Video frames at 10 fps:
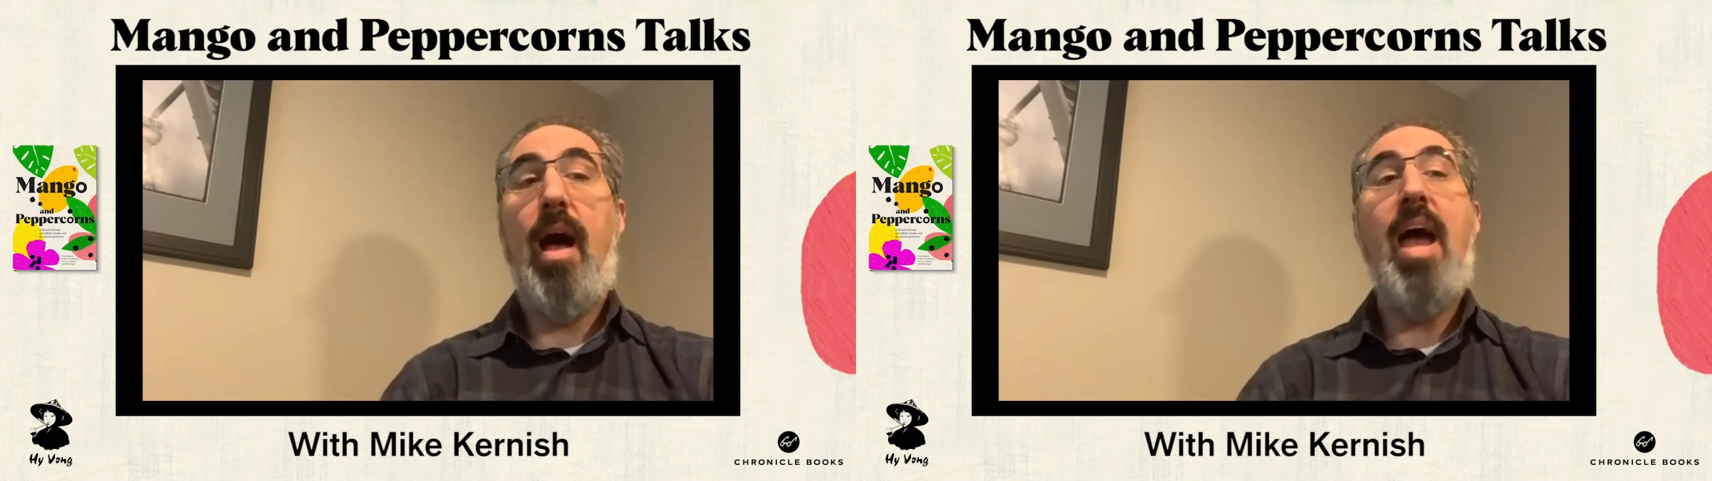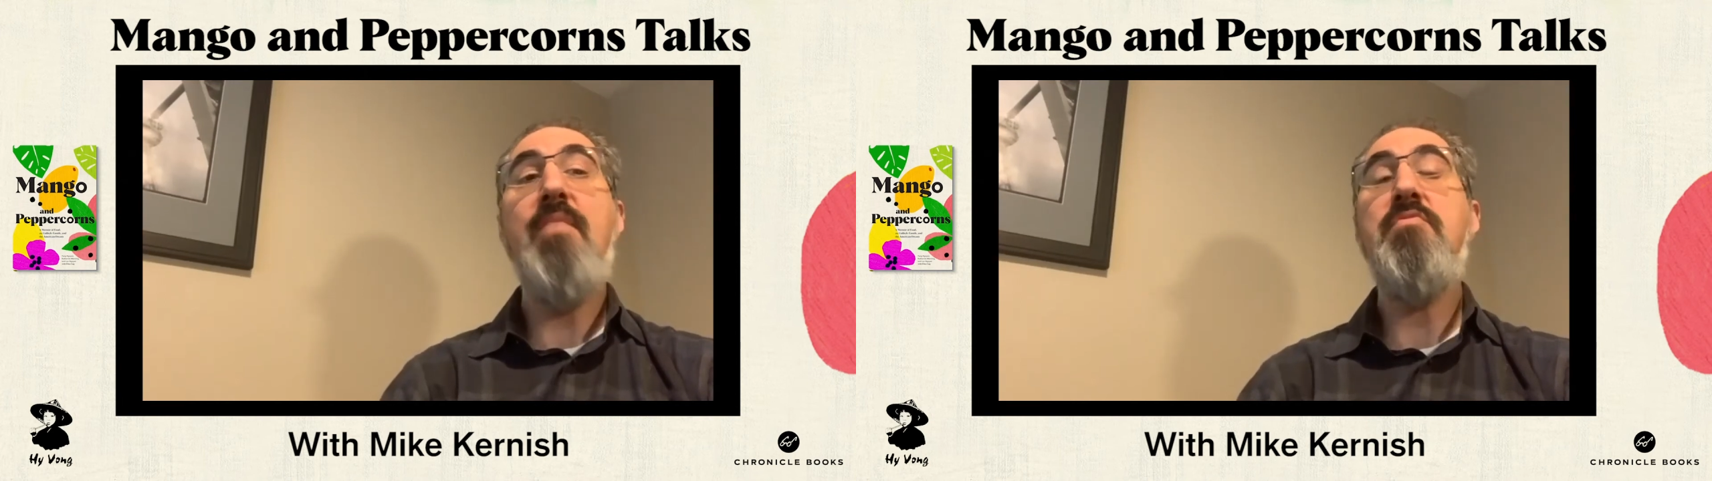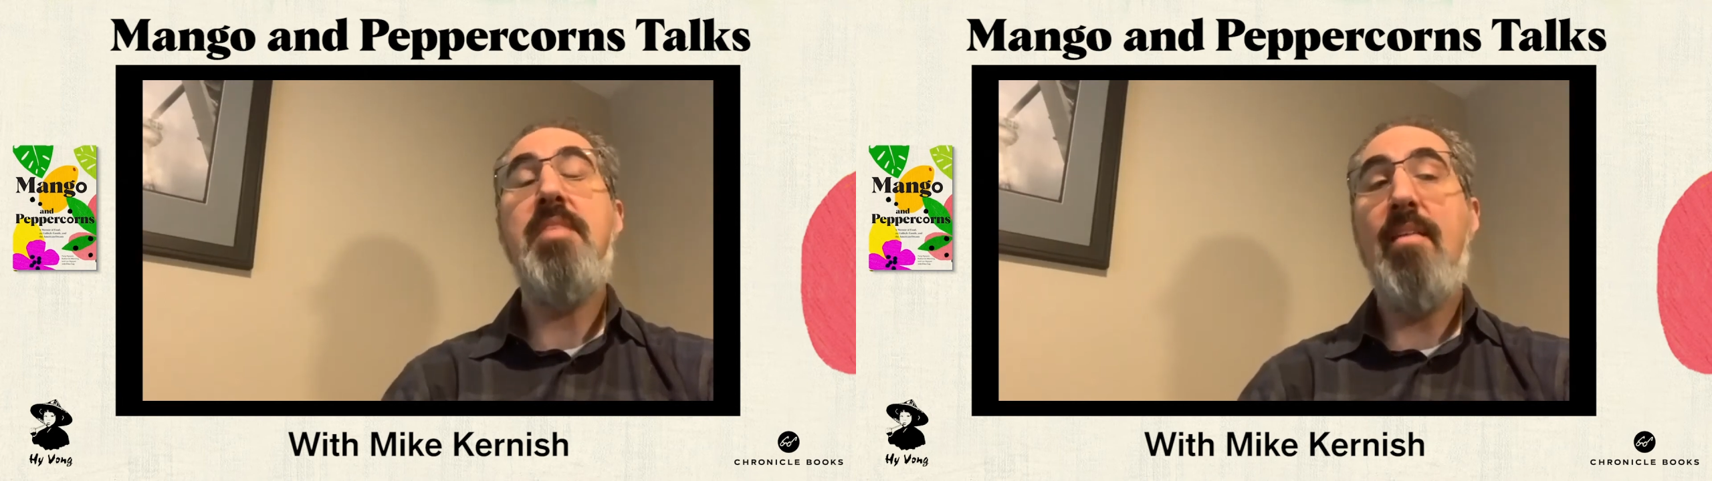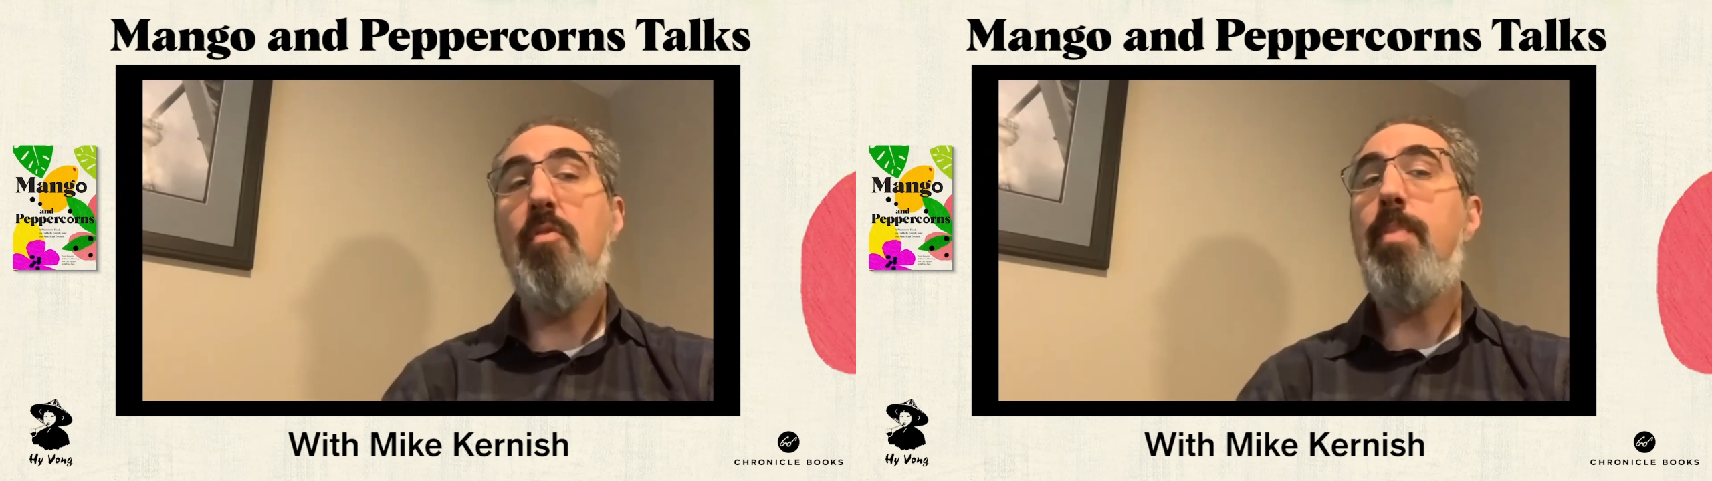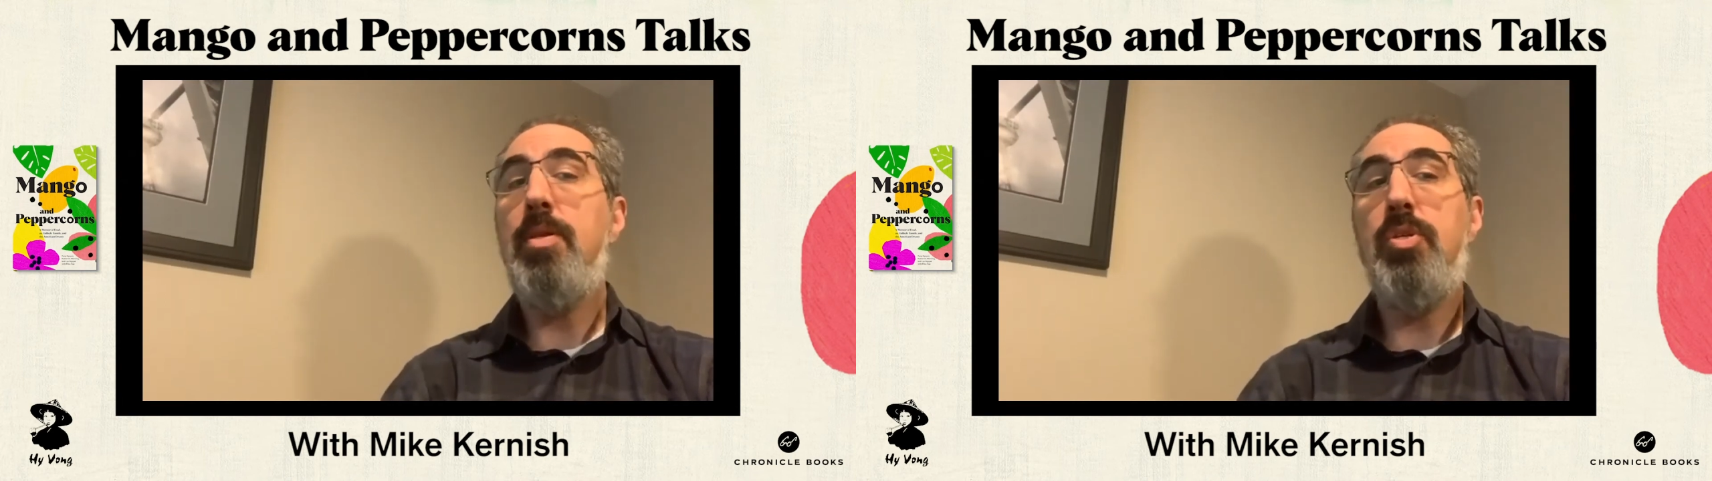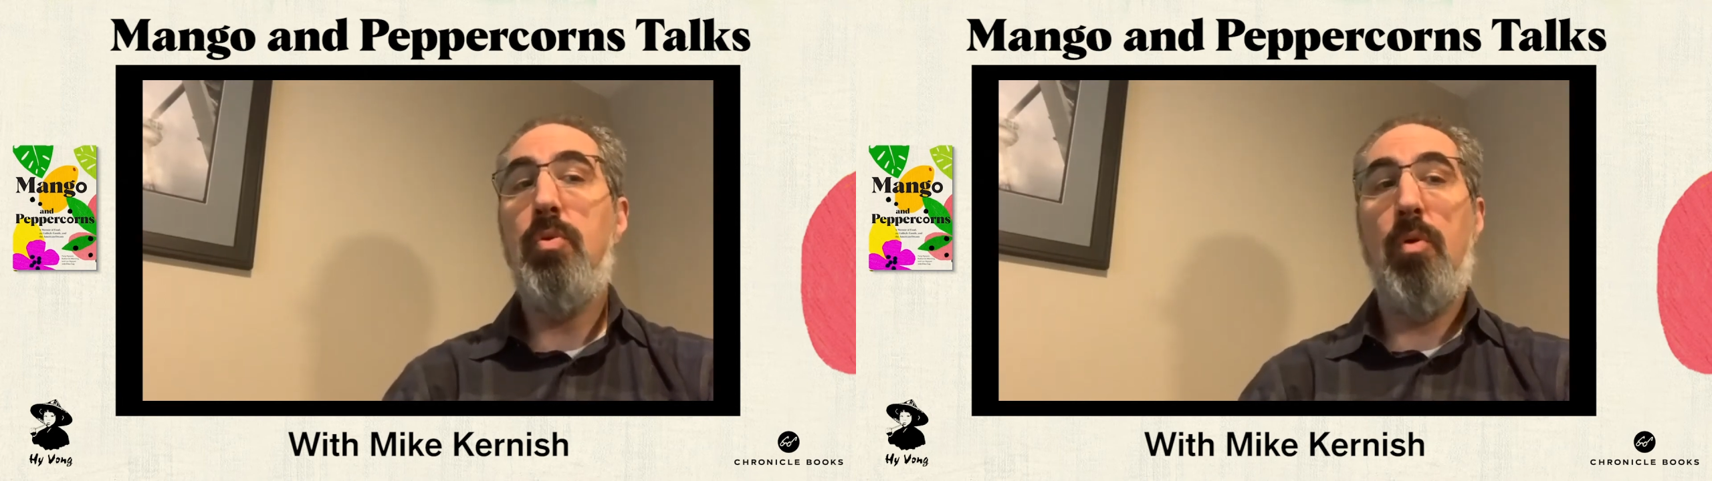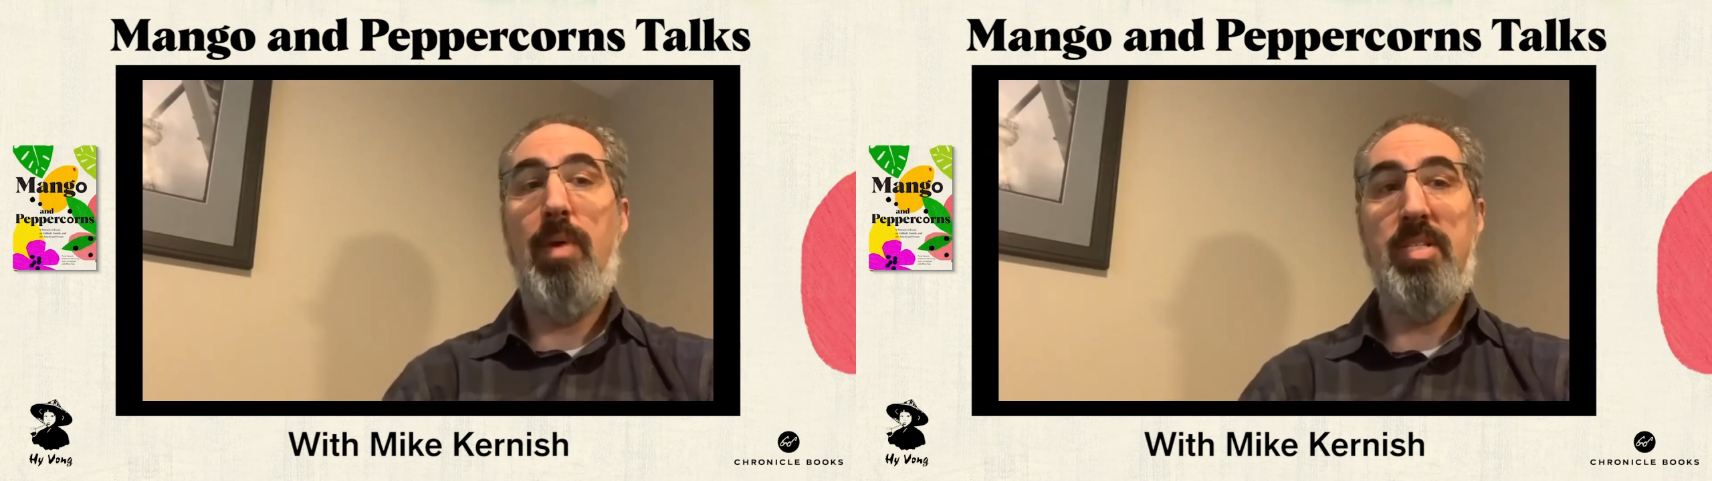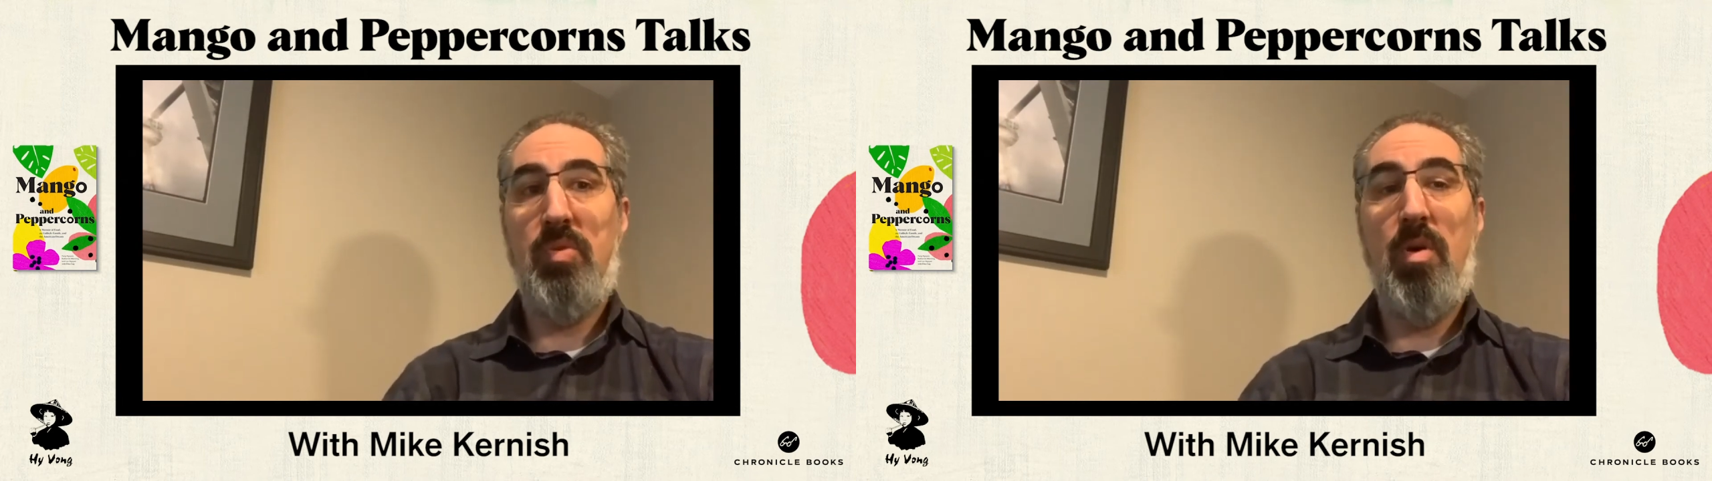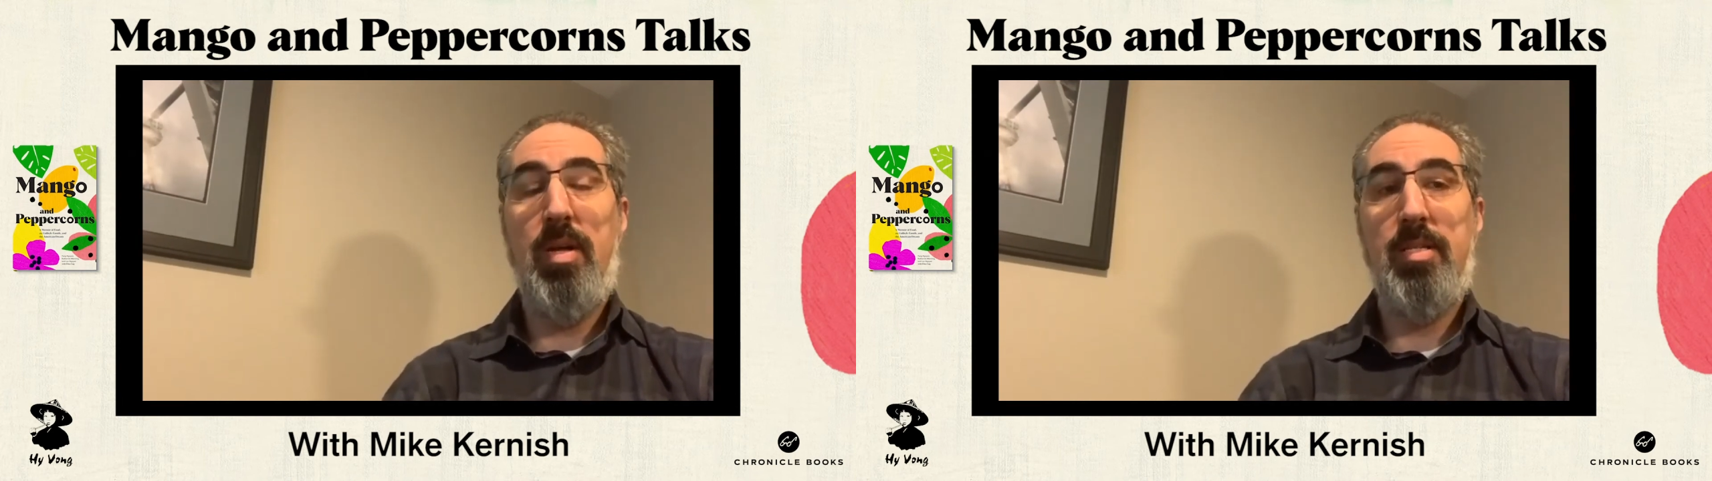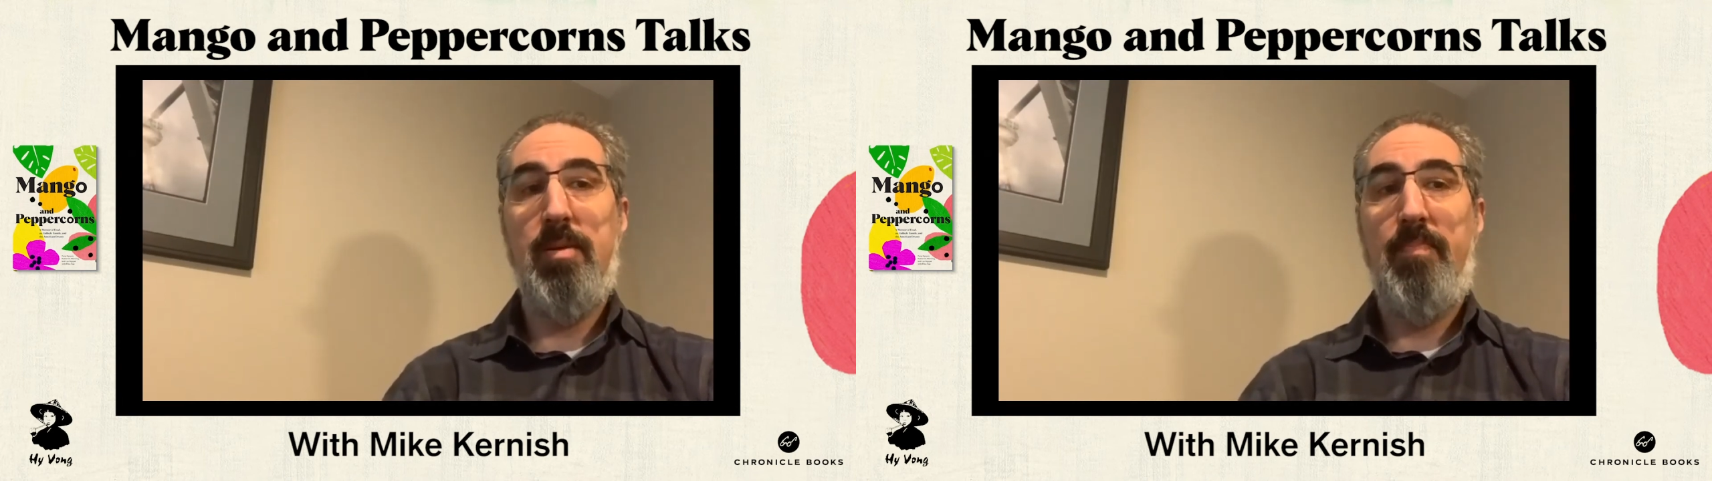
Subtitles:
I have never been to a restaurant